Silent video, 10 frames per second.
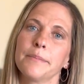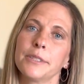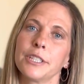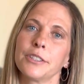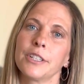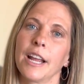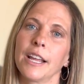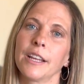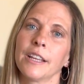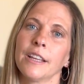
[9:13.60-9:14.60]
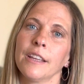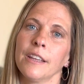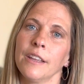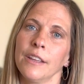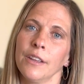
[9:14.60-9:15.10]
children, I
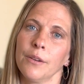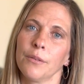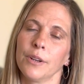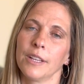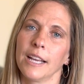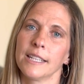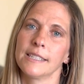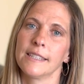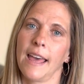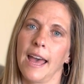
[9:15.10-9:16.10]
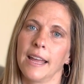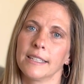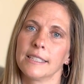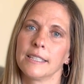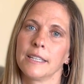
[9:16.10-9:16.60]
realized
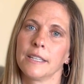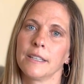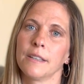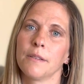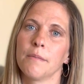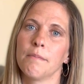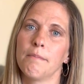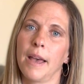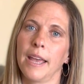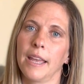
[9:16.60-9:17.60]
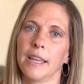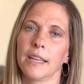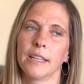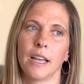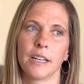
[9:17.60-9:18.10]
that
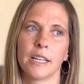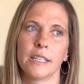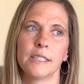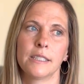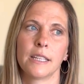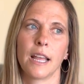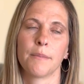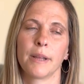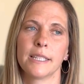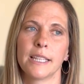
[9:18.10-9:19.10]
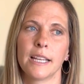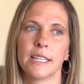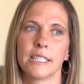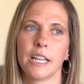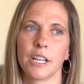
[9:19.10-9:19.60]
my youngest and my
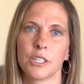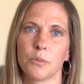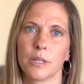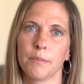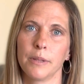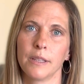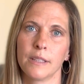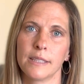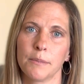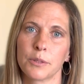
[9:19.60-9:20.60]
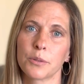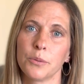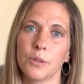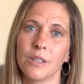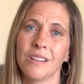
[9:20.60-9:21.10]
second to youngest wouldn't be in the same
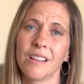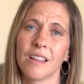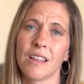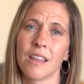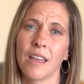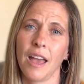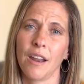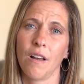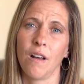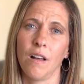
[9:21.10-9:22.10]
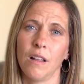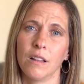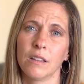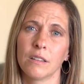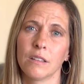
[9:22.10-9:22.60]
school at
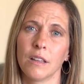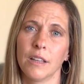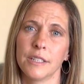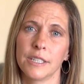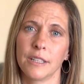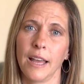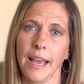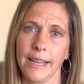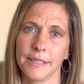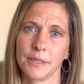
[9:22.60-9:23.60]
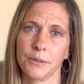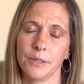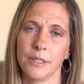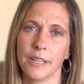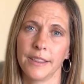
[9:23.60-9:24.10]
all until high
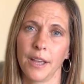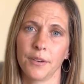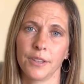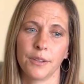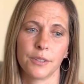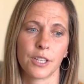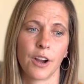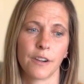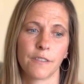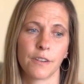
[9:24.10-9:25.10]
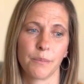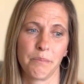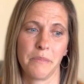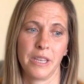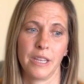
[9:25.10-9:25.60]
school, and that really was hard for
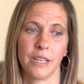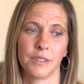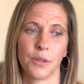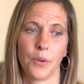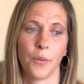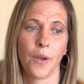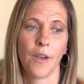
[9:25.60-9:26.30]
me. And so